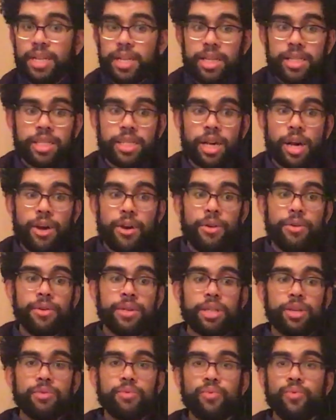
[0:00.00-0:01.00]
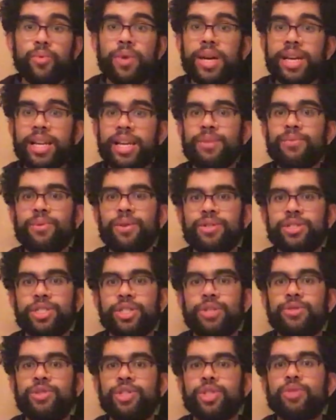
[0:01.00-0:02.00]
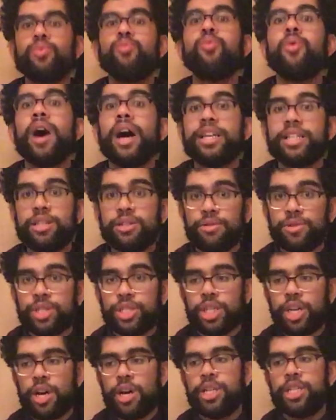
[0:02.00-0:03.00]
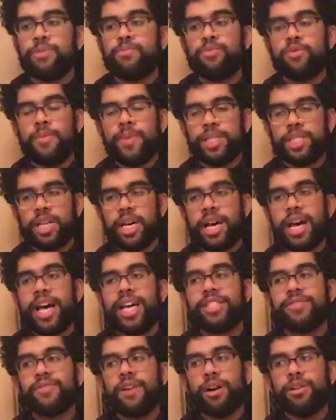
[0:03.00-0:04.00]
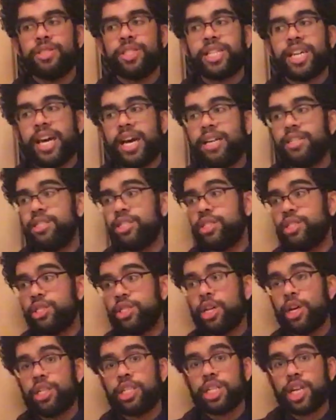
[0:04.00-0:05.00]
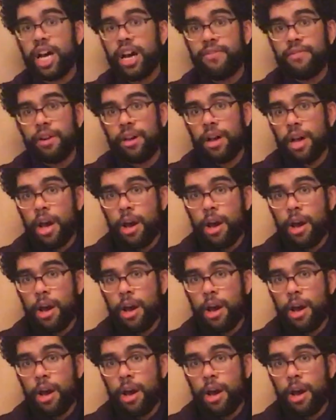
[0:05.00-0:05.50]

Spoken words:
So you really want to just widen your search perimeter as far as you can. Just search either